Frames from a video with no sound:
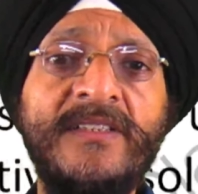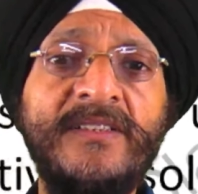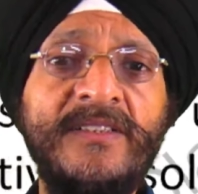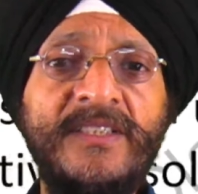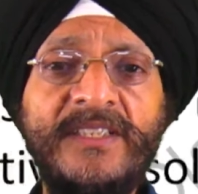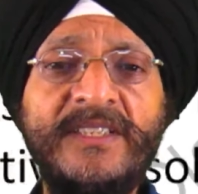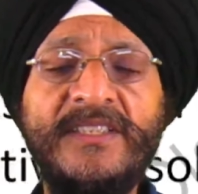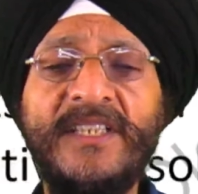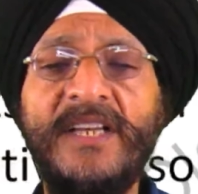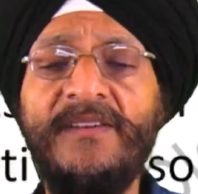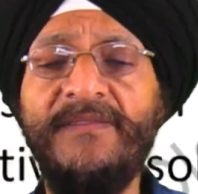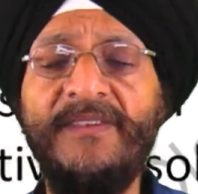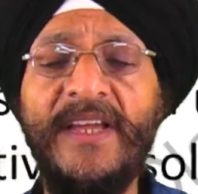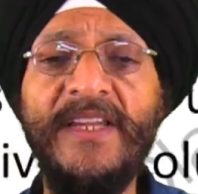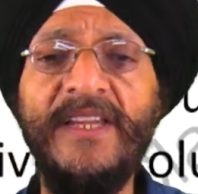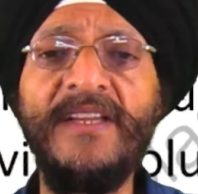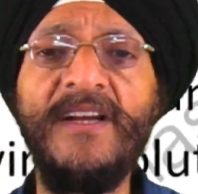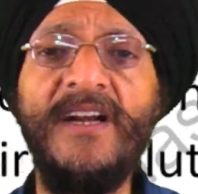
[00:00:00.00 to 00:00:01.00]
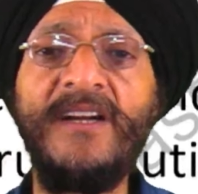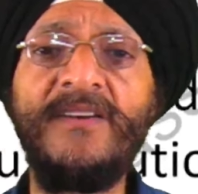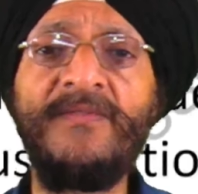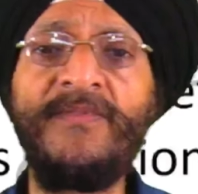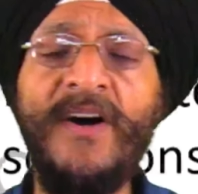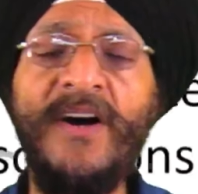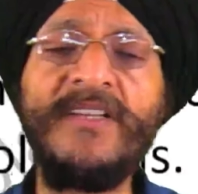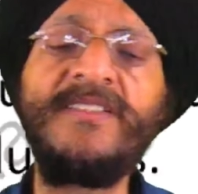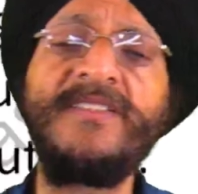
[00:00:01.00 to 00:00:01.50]
these are very
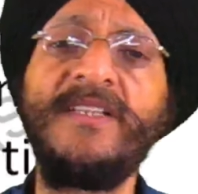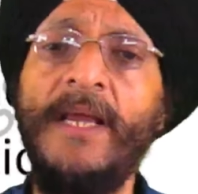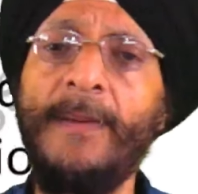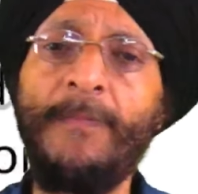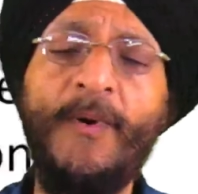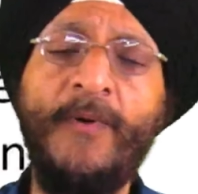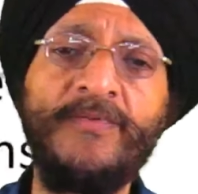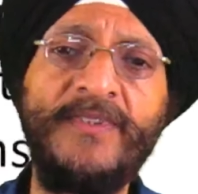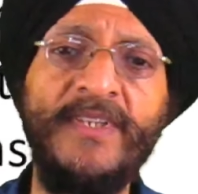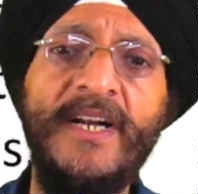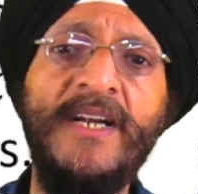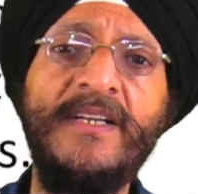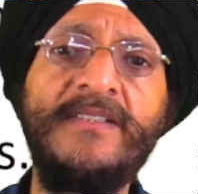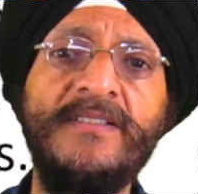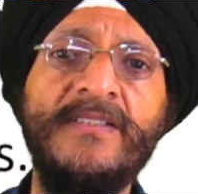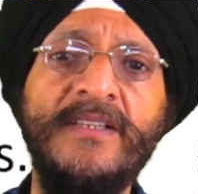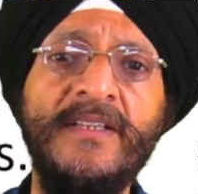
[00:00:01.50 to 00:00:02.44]
advanced type of threats